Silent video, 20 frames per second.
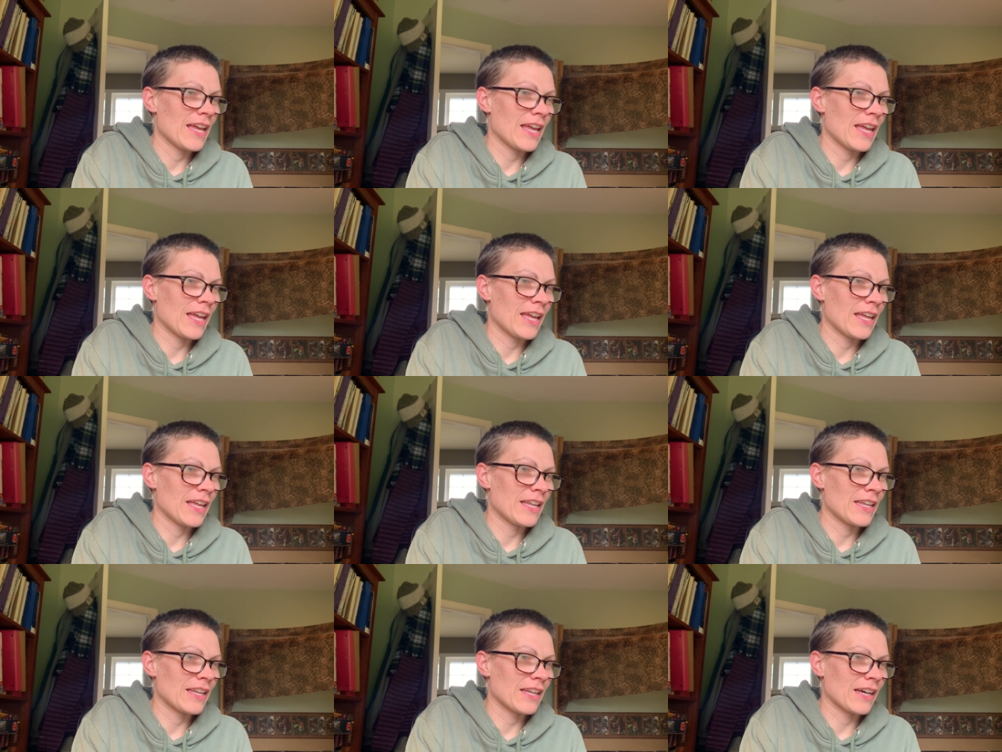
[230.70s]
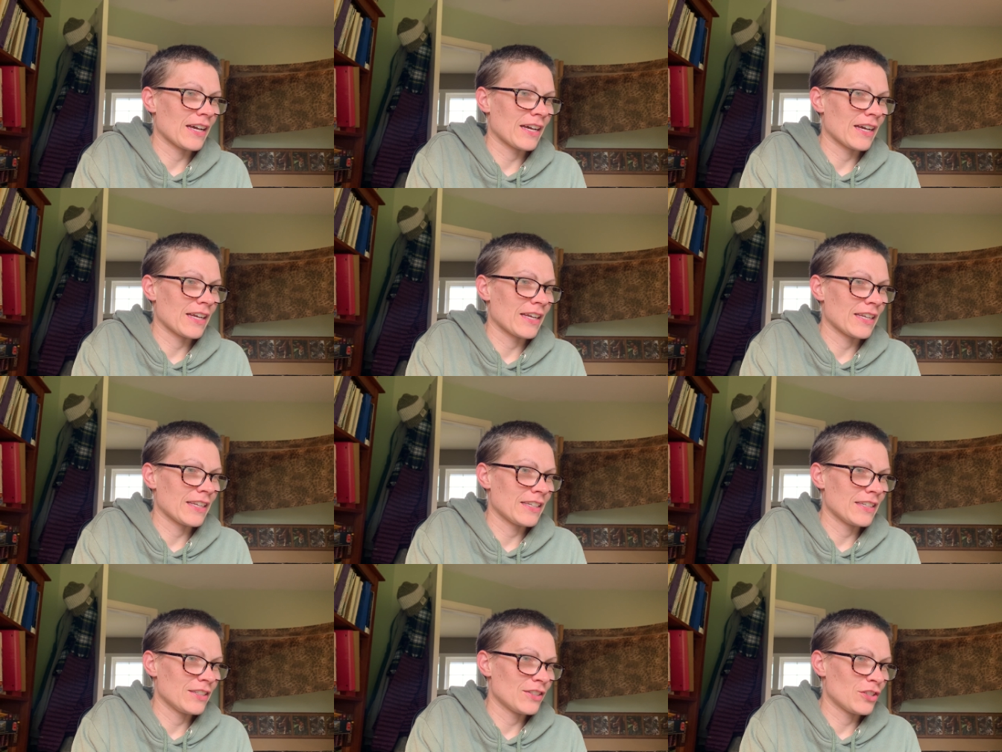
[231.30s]
And
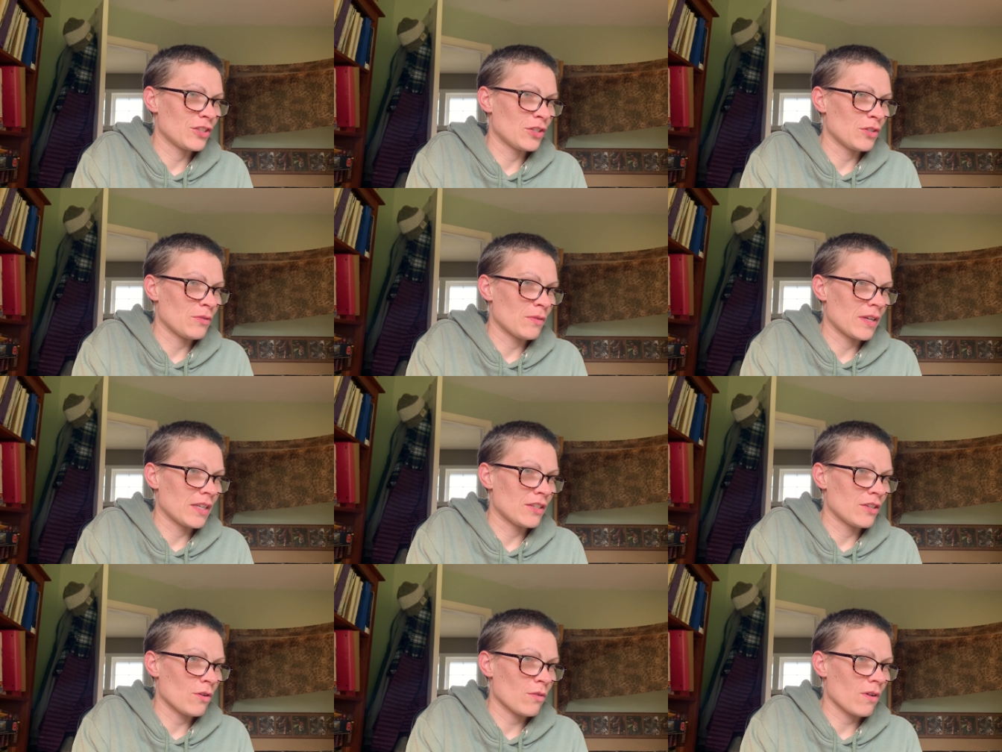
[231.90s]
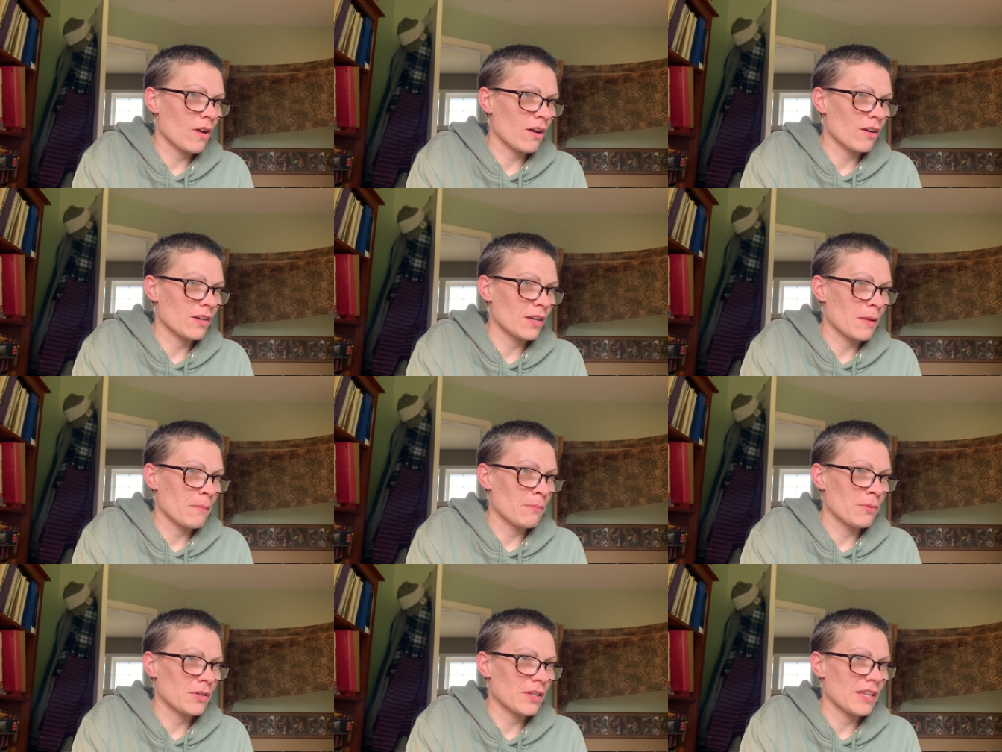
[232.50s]
I, to a note card
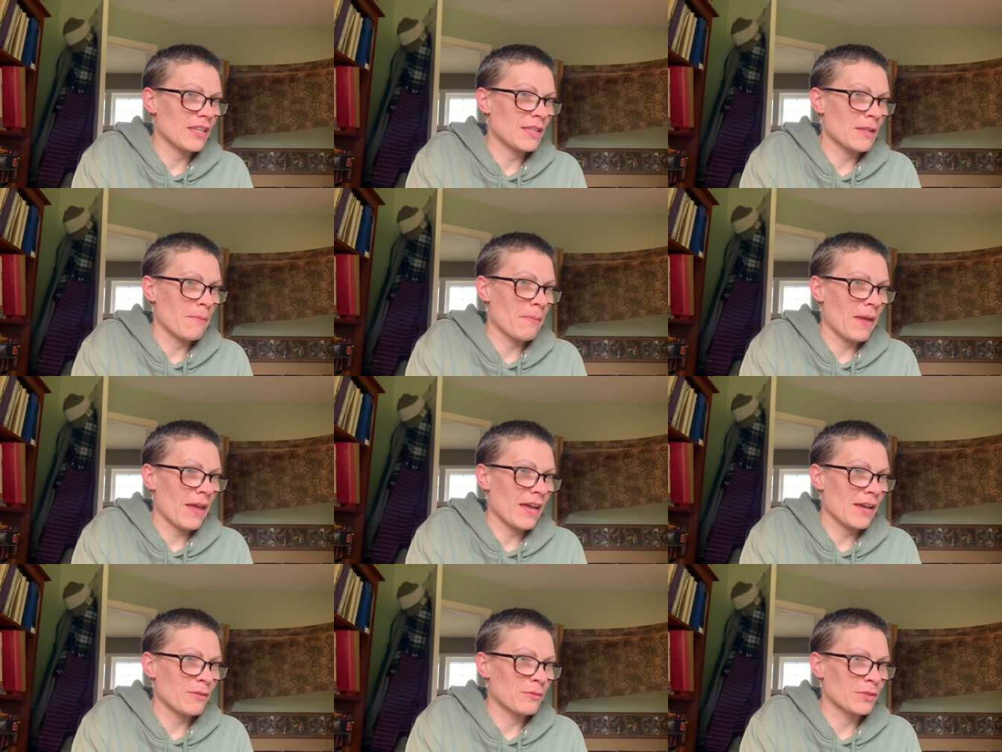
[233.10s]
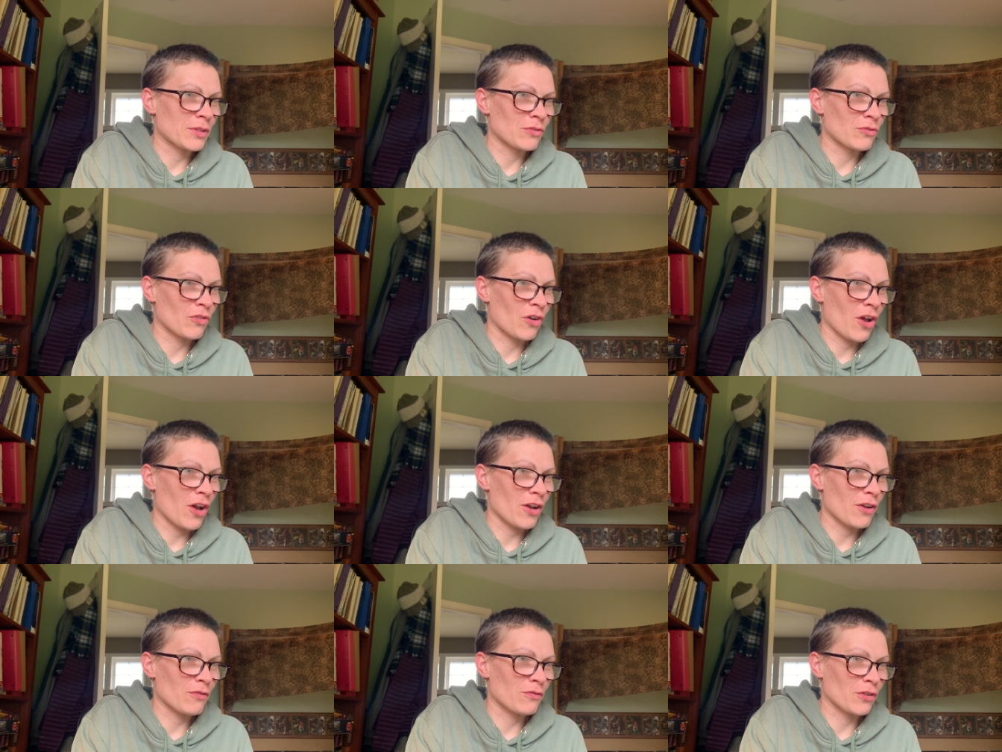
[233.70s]
and put it in the bag with the
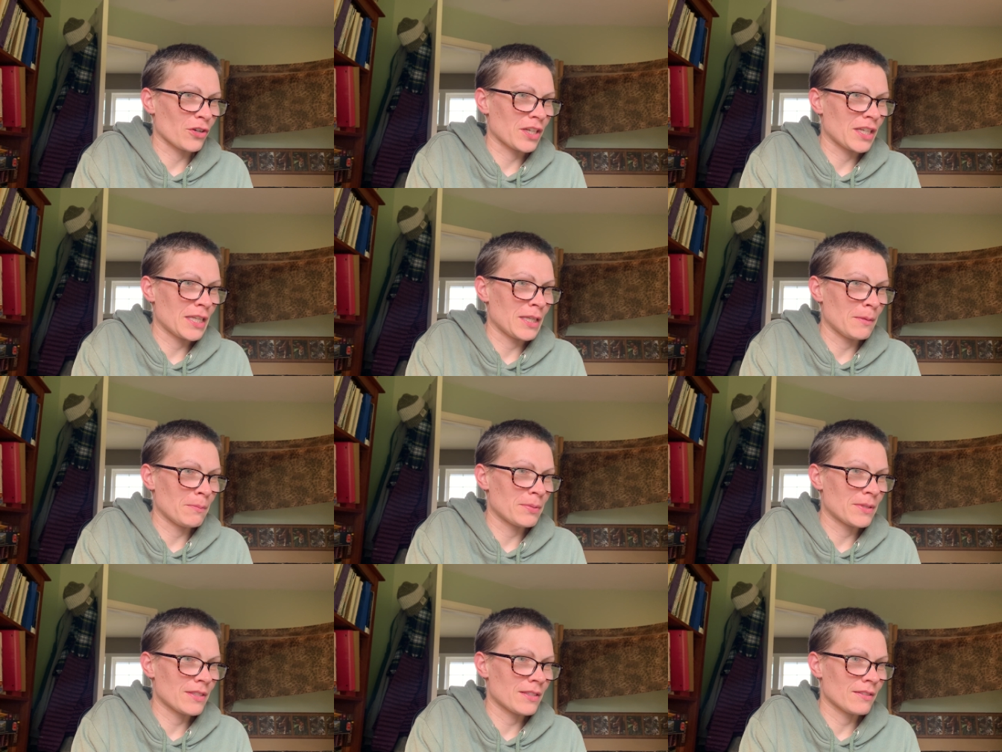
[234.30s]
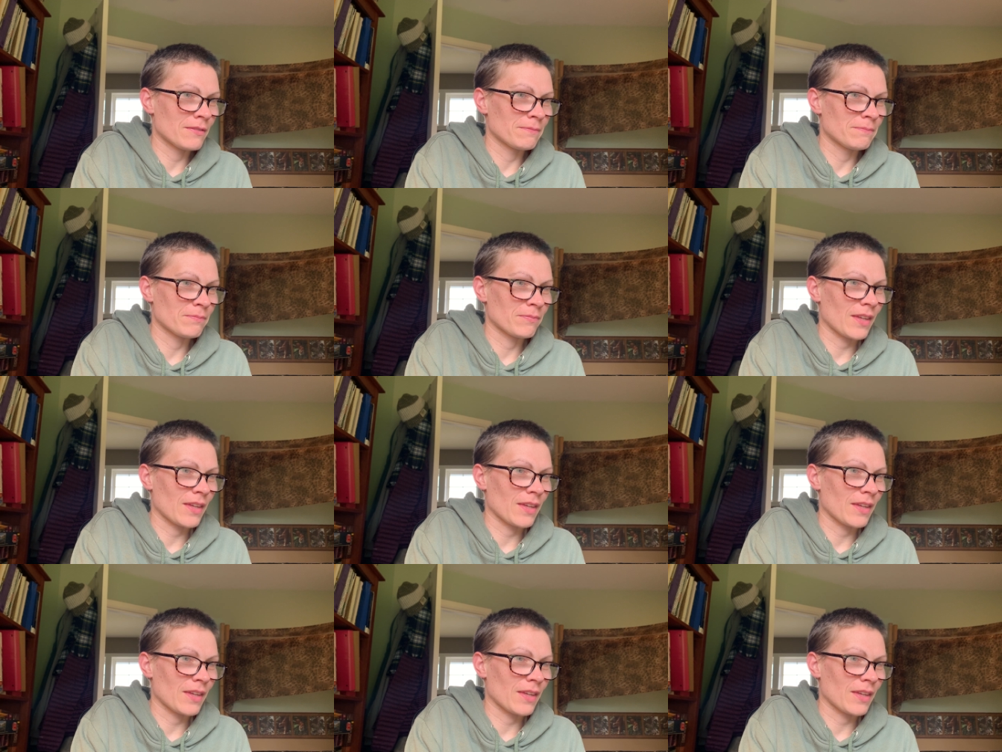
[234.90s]
rock for keeps.